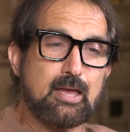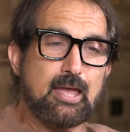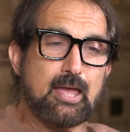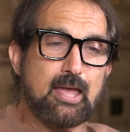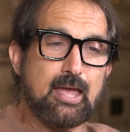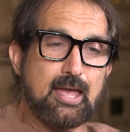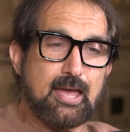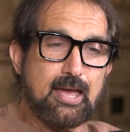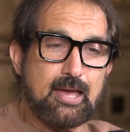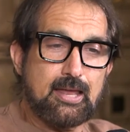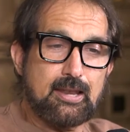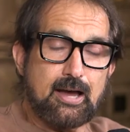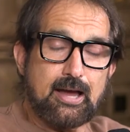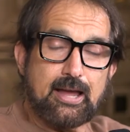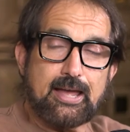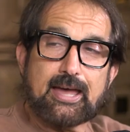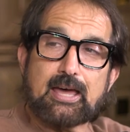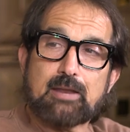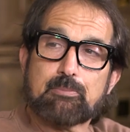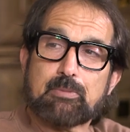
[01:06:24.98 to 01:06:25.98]
and
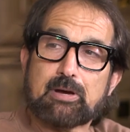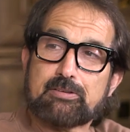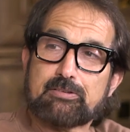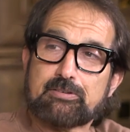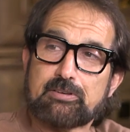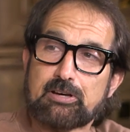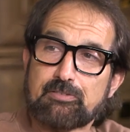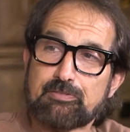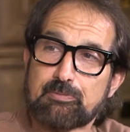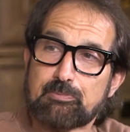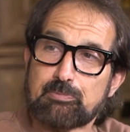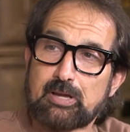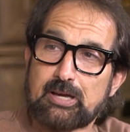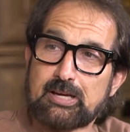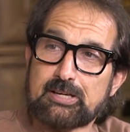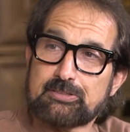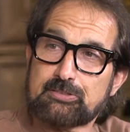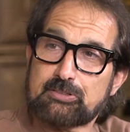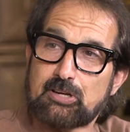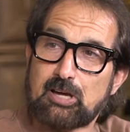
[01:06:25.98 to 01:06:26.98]
I had myself a
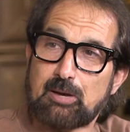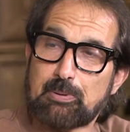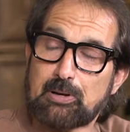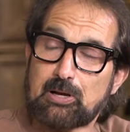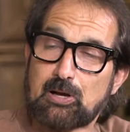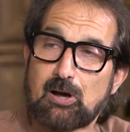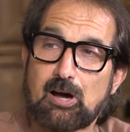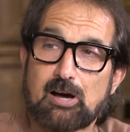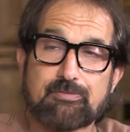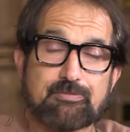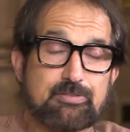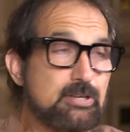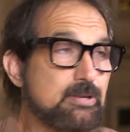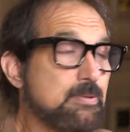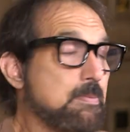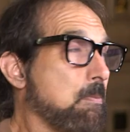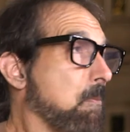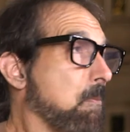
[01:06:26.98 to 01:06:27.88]
nice cup of coffee.